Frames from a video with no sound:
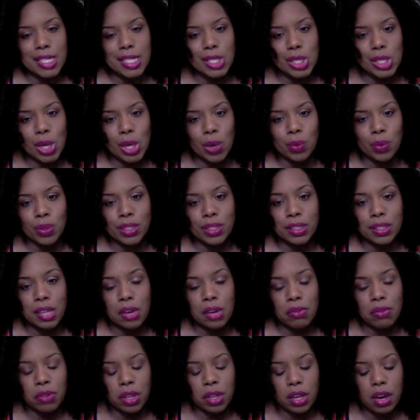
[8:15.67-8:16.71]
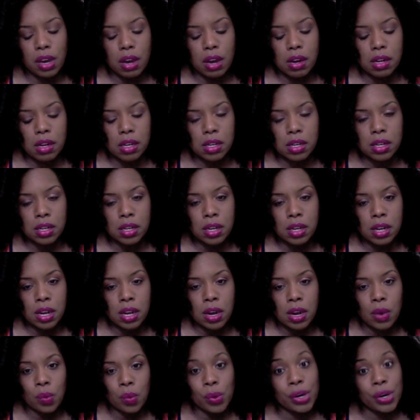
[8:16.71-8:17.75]
So we're definitely going to
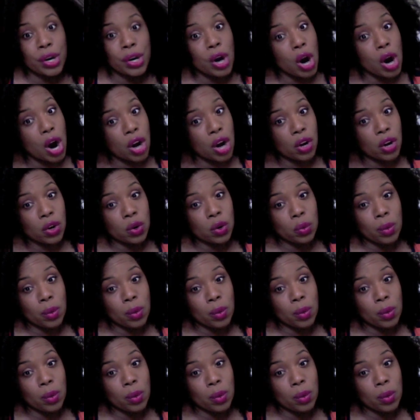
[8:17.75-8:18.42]
work harder